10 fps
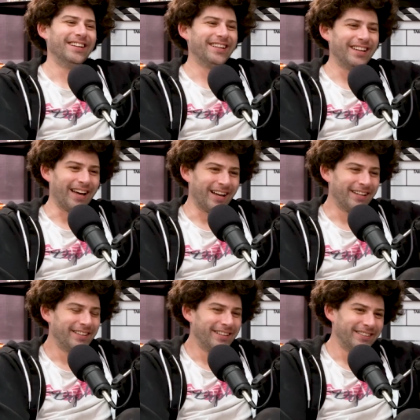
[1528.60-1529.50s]
yeah.
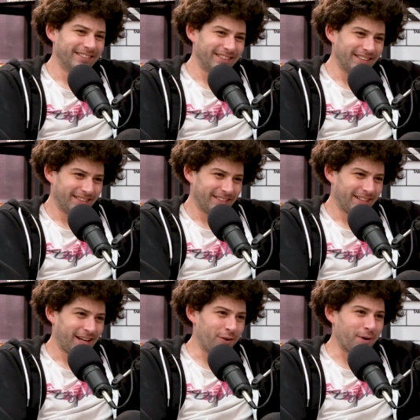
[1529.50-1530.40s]

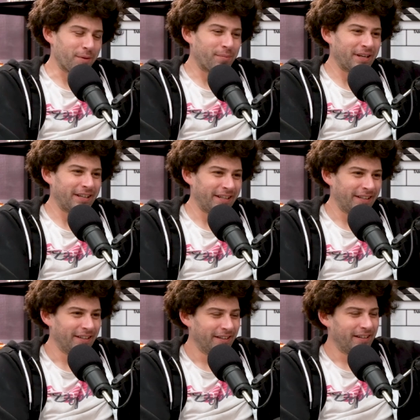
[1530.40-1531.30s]
I don't want to
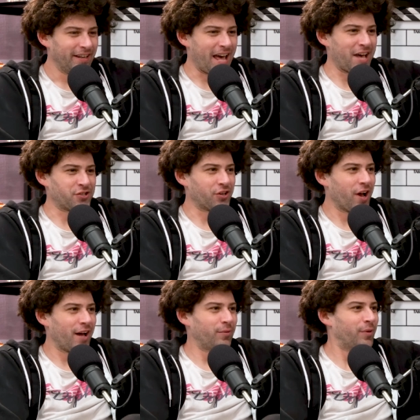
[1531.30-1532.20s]
be an
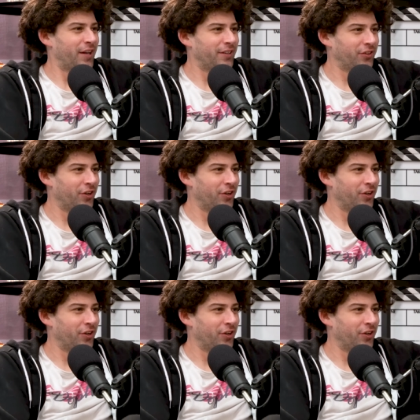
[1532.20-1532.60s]
astronaut, but you